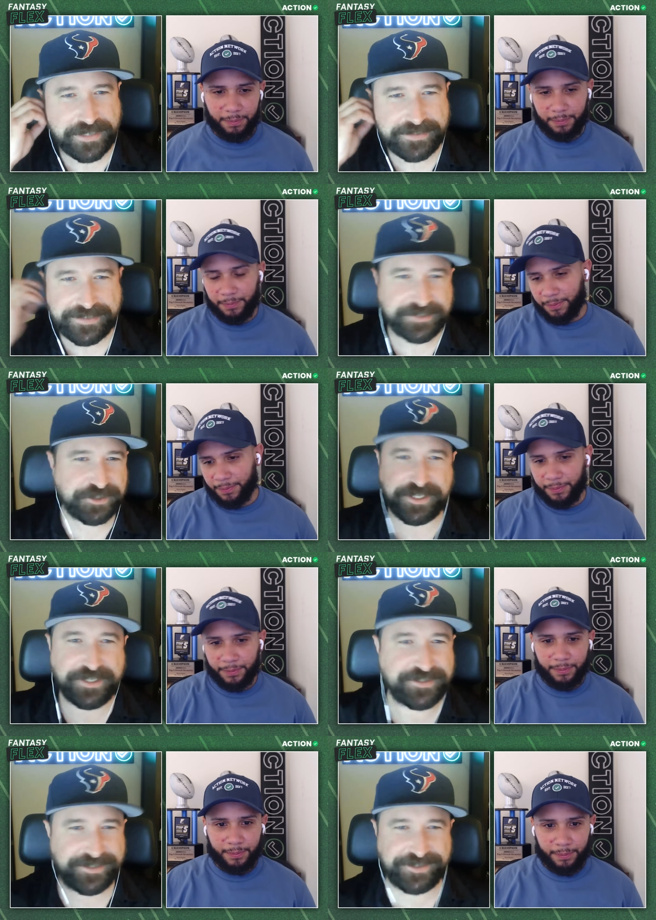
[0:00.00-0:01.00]
Speaker 1: and I think just
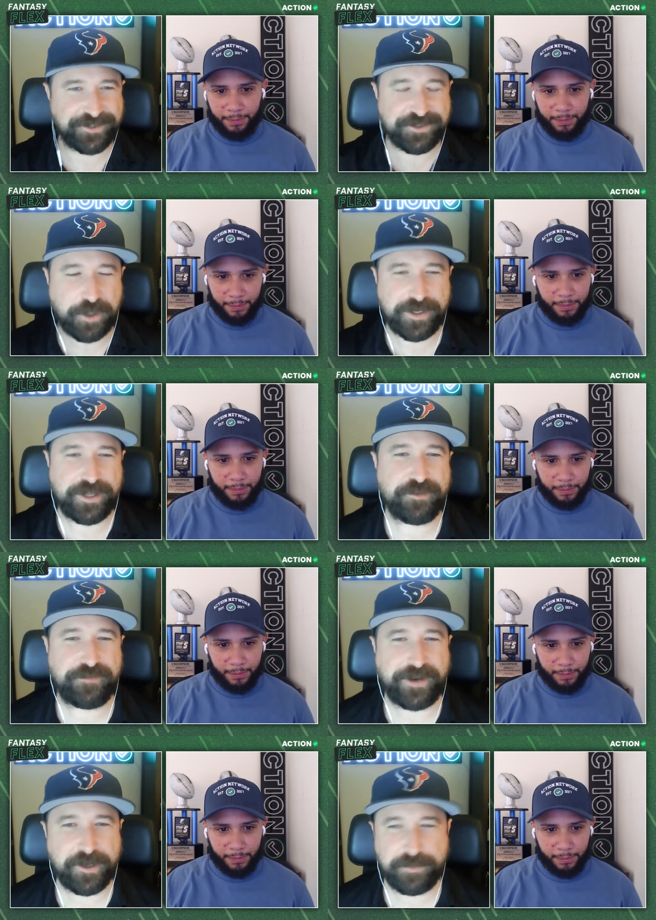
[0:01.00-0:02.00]
because there's so many other
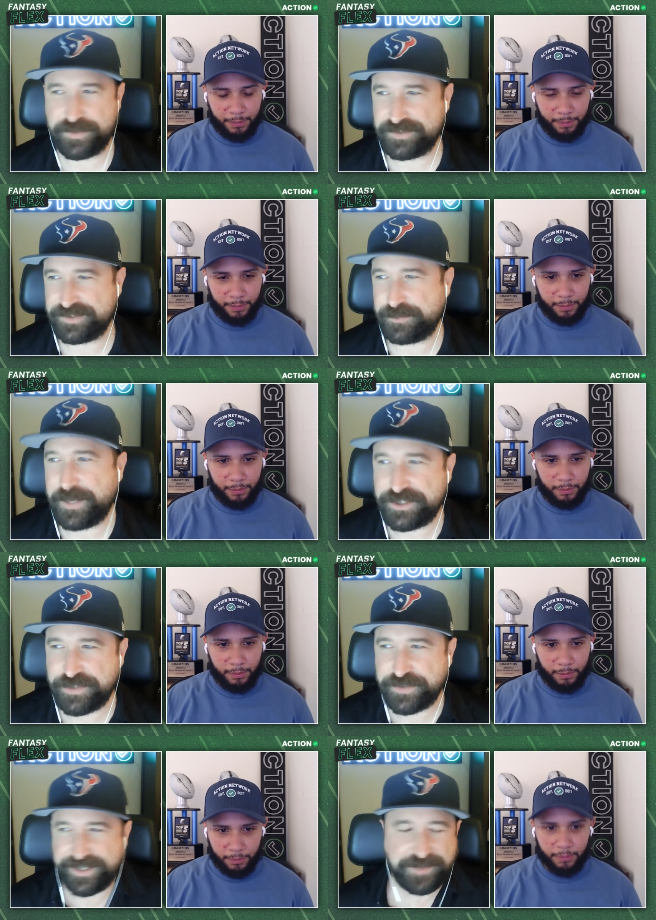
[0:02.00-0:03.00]
variables, especially
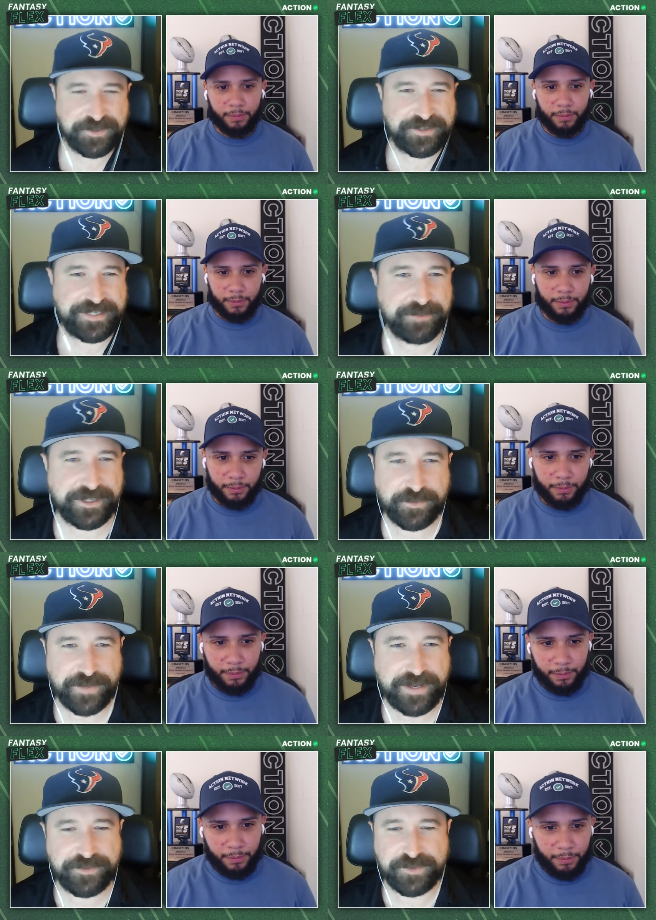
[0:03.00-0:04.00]
when it mm-hmm. comes to a team like the
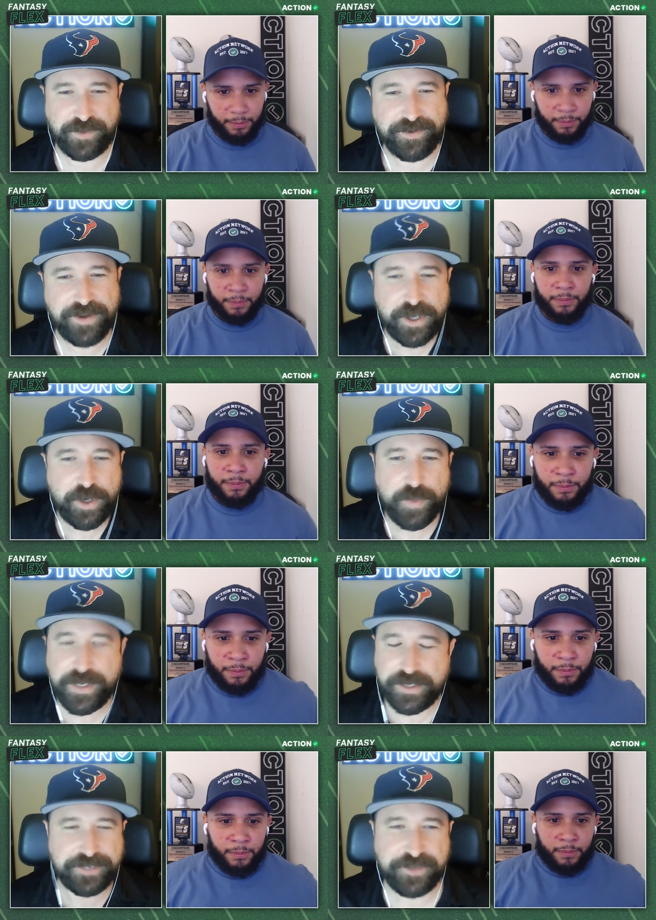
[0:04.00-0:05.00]
Ravens, where we
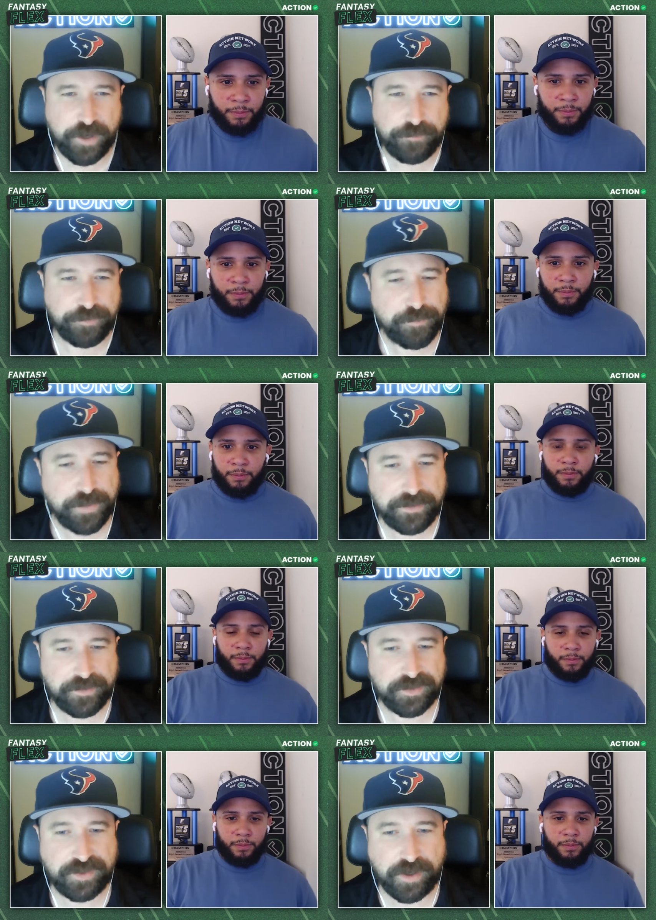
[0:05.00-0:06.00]
don't even know if they're playing
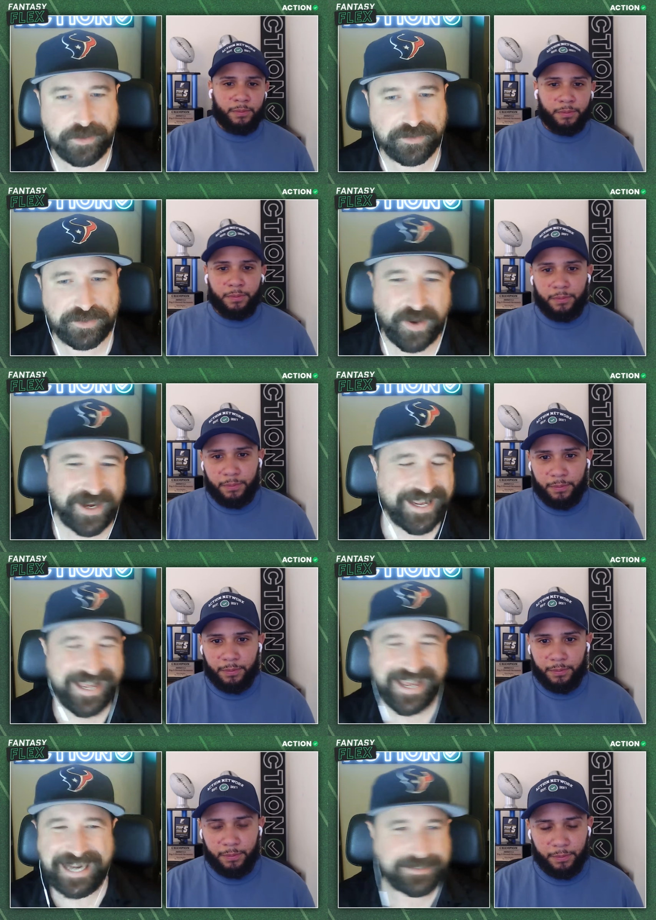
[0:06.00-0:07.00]
their starters. So I
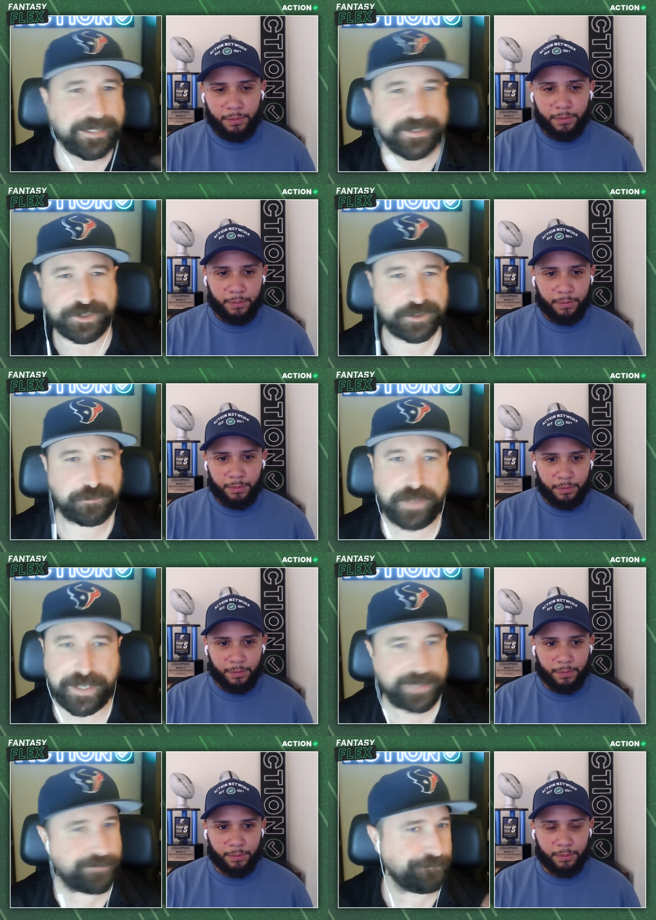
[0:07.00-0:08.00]
I tend to just
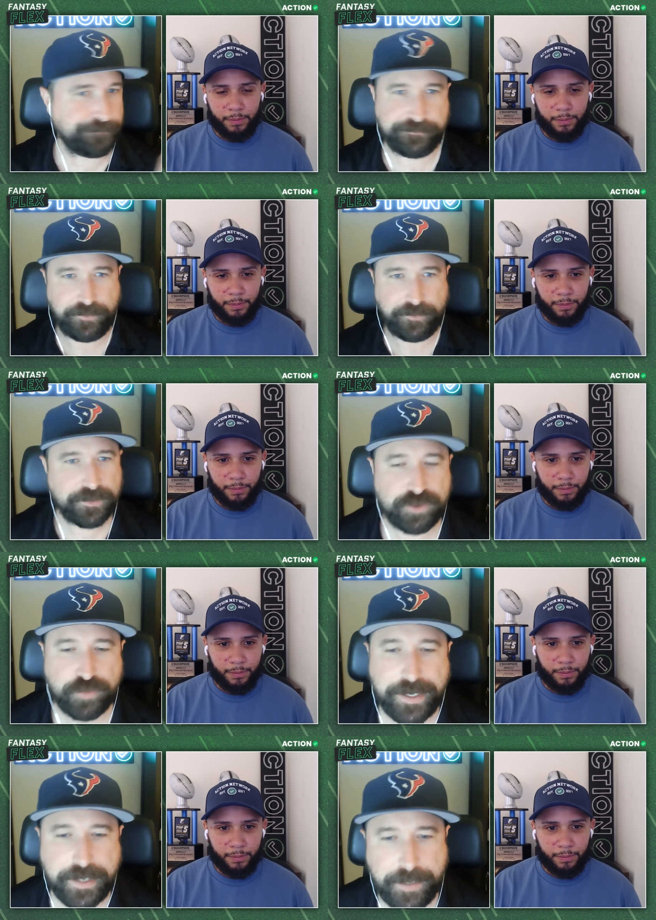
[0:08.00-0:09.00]
play it
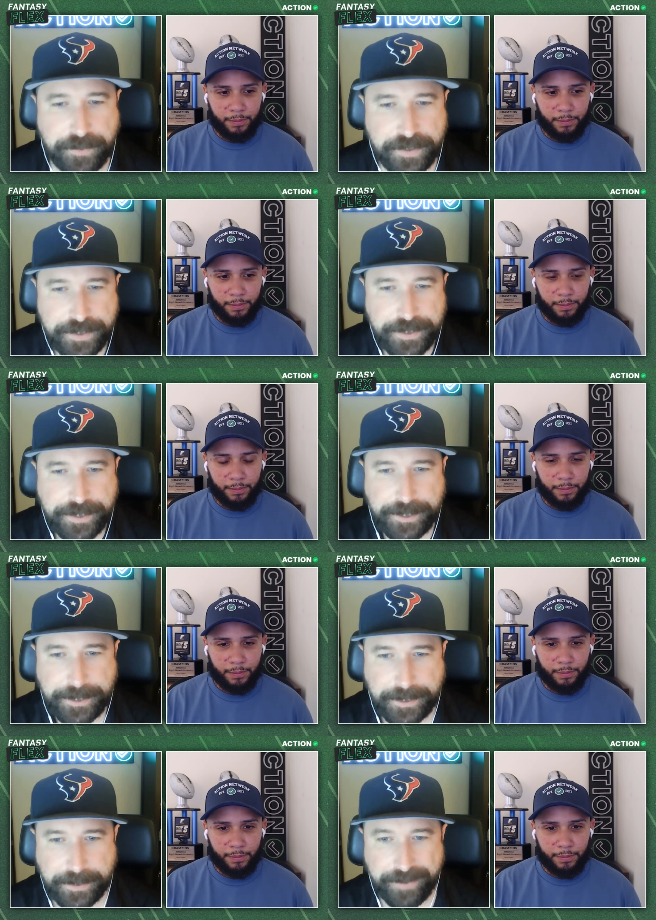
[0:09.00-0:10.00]
straight up.
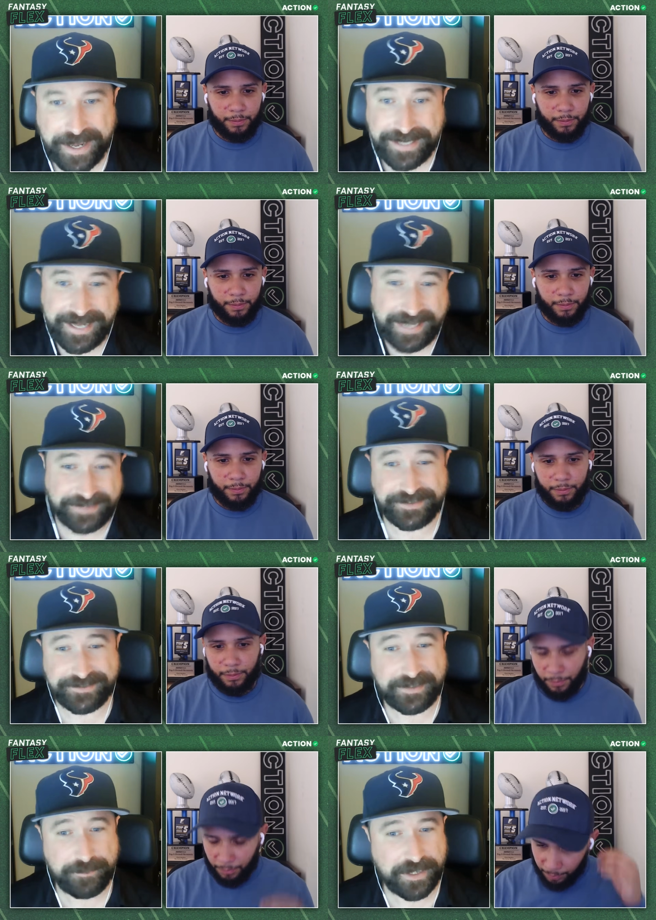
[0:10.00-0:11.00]
Um, and yeah, it does
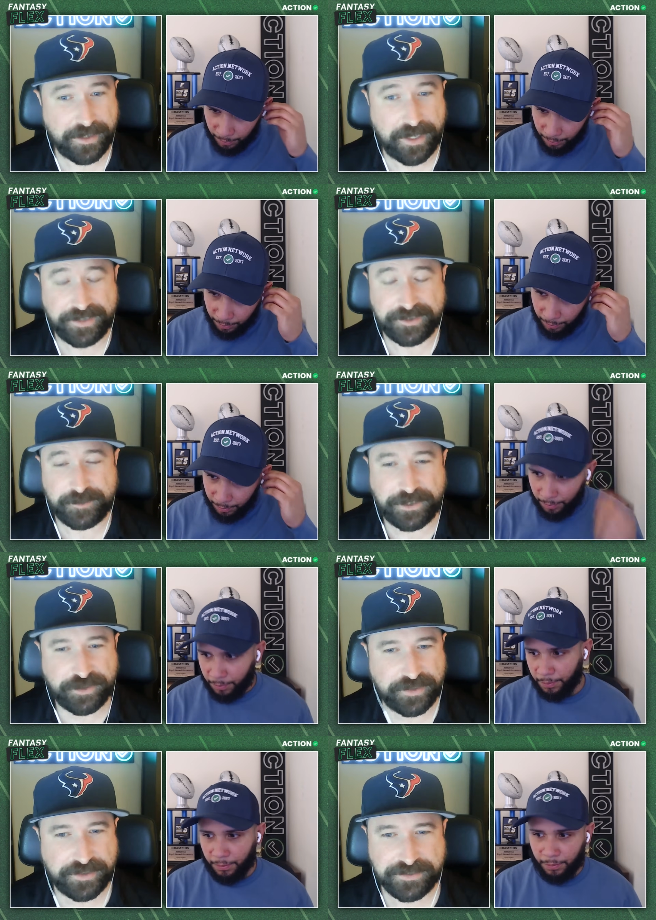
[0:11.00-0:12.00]
seem like a lot,
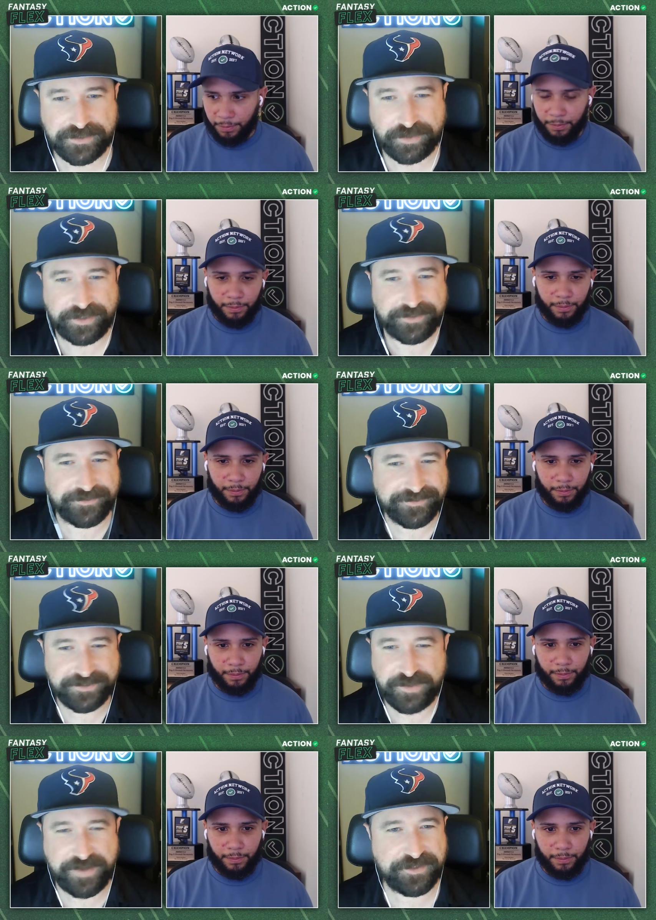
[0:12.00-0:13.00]
especially considering
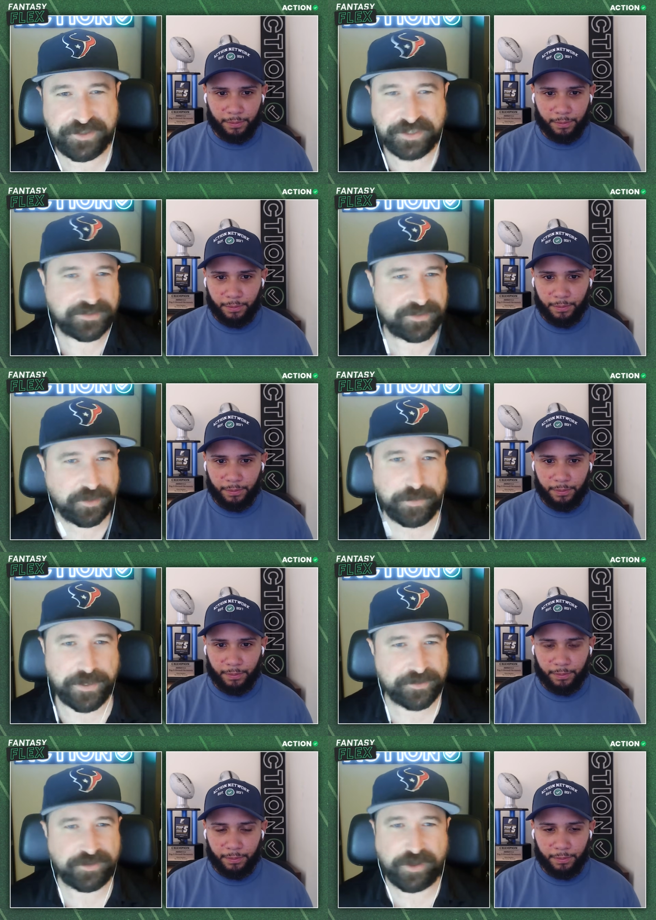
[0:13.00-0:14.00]
the Ravens could still play
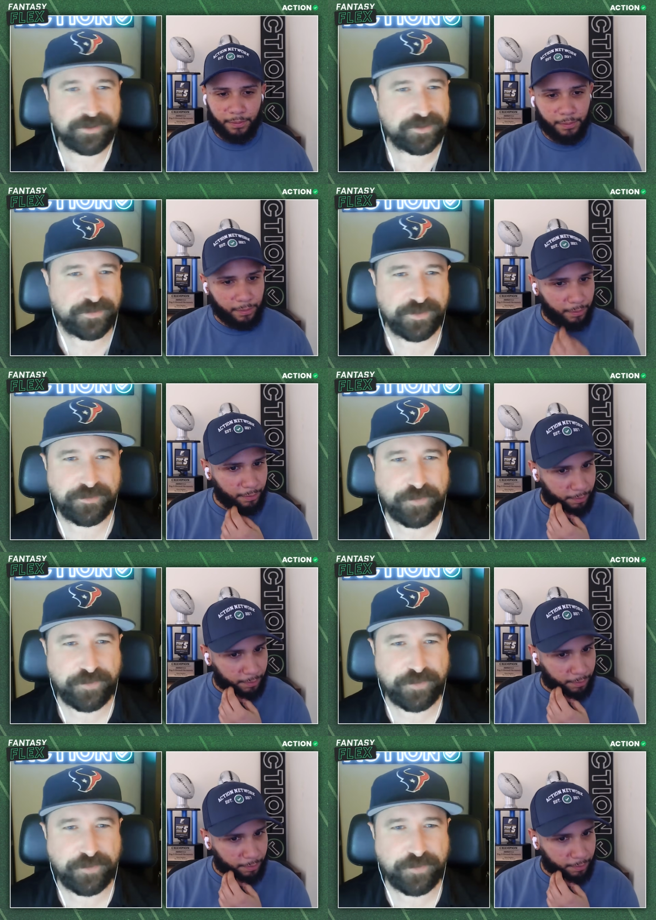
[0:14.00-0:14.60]
their starters for the